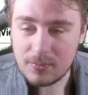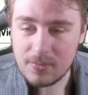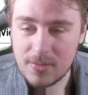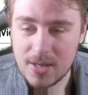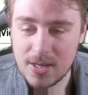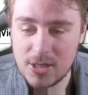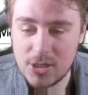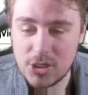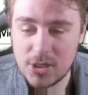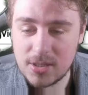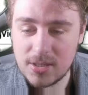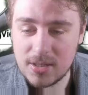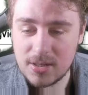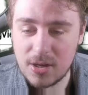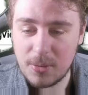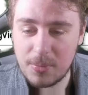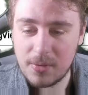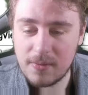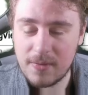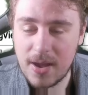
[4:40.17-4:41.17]
In just a
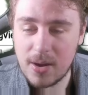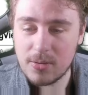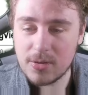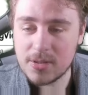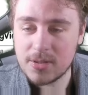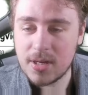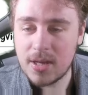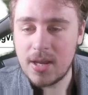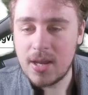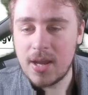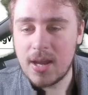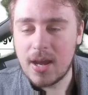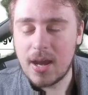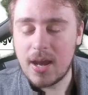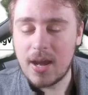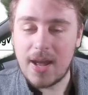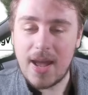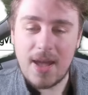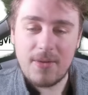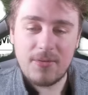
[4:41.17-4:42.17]
couple of hours,
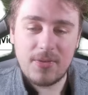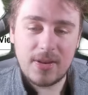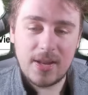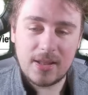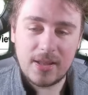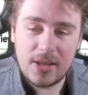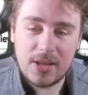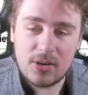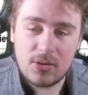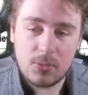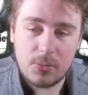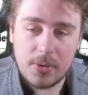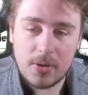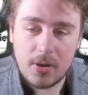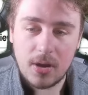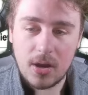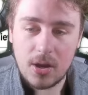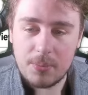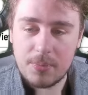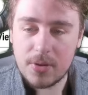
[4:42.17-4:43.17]
half a day later, we
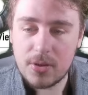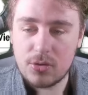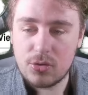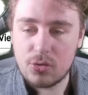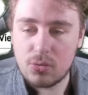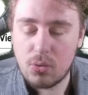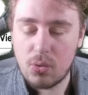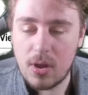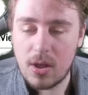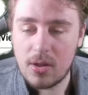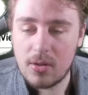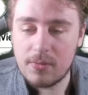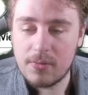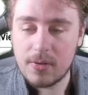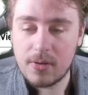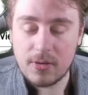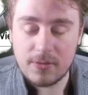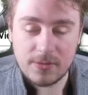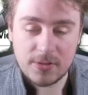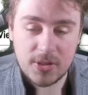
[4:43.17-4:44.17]
were up
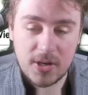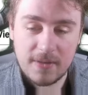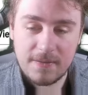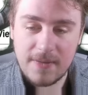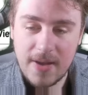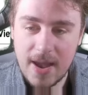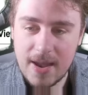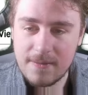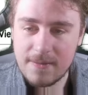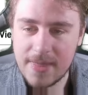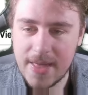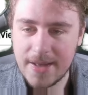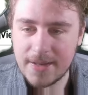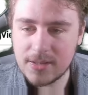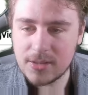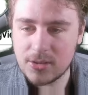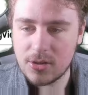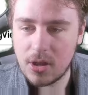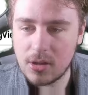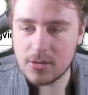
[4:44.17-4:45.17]

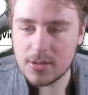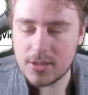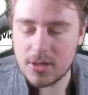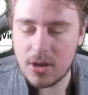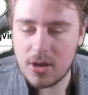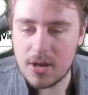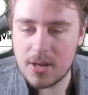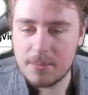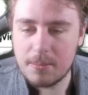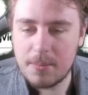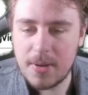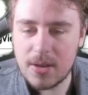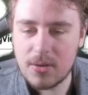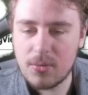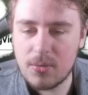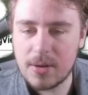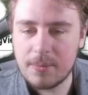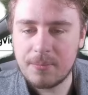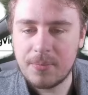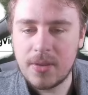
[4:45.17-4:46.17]
$5,000 on
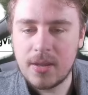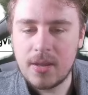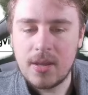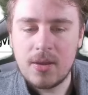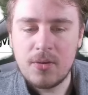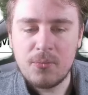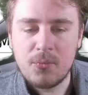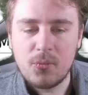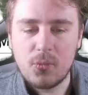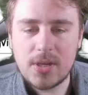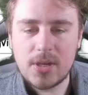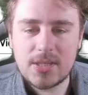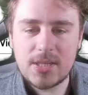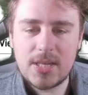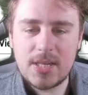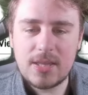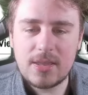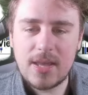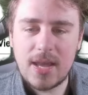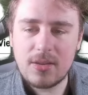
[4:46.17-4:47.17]
Bitcoin. We can
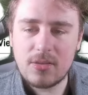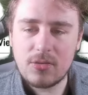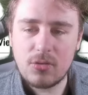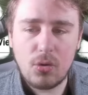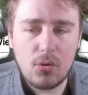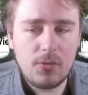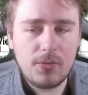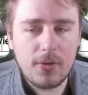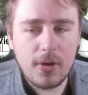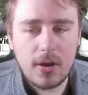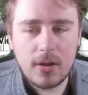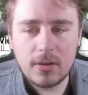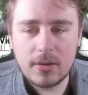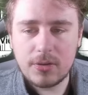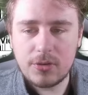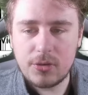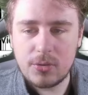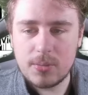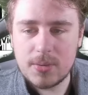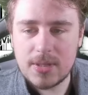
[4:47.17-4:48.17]
see that overall
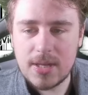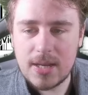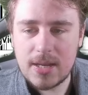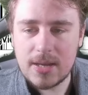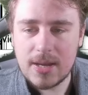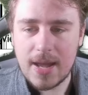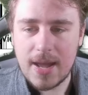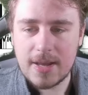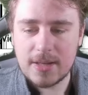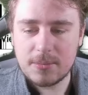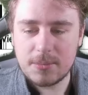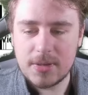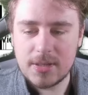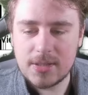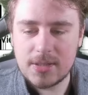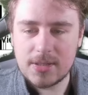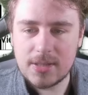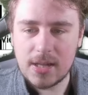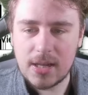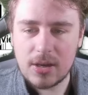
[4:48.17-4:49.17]
Tuesday has
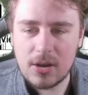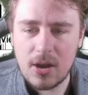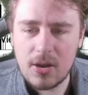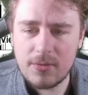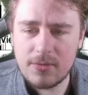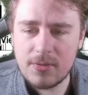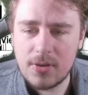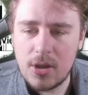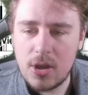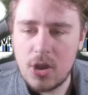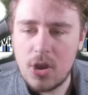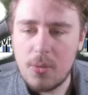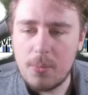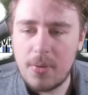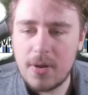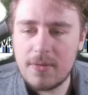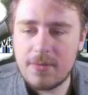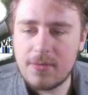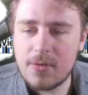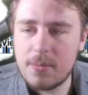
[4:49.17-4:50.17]
been selling off.
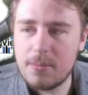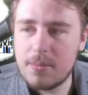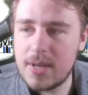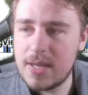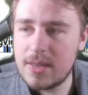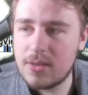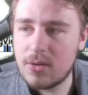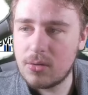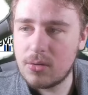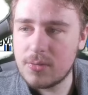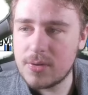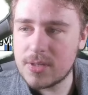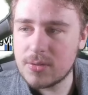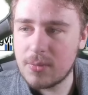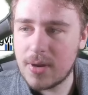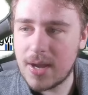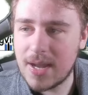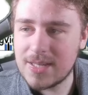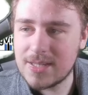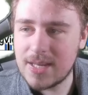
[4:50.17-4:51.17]
But for me, the only
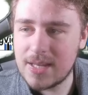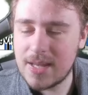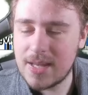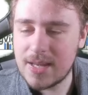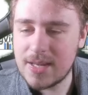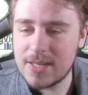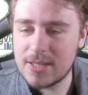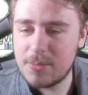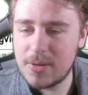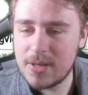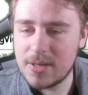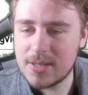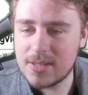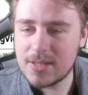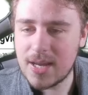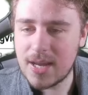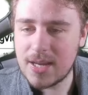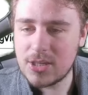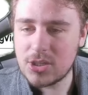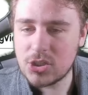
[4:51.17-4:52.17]
reason why I say that is
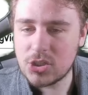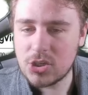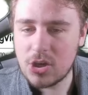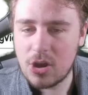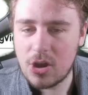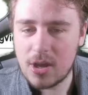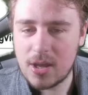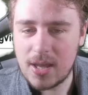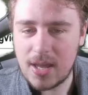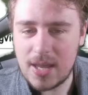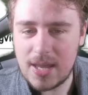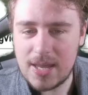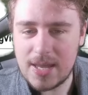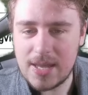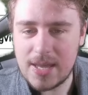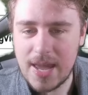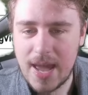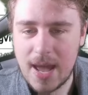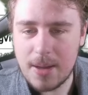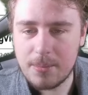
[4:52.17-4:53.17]
because I saw a
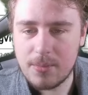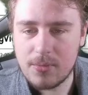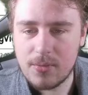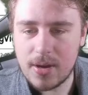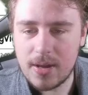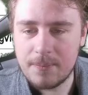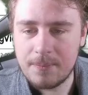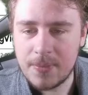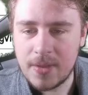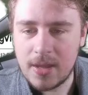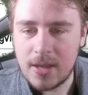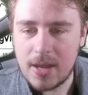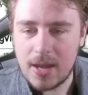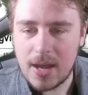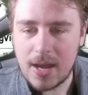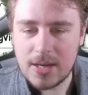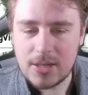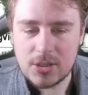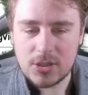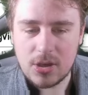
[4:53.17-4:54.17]
gap, right?
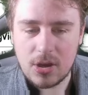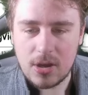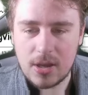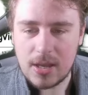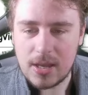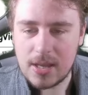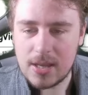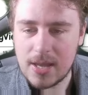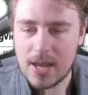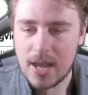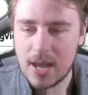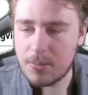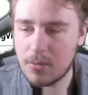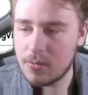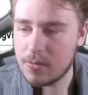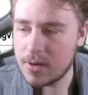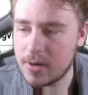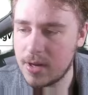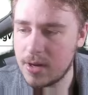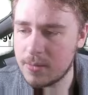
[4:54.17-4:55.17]
I saw a gap
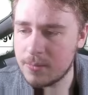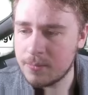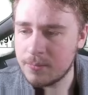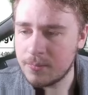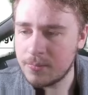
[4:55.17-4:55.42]
over here.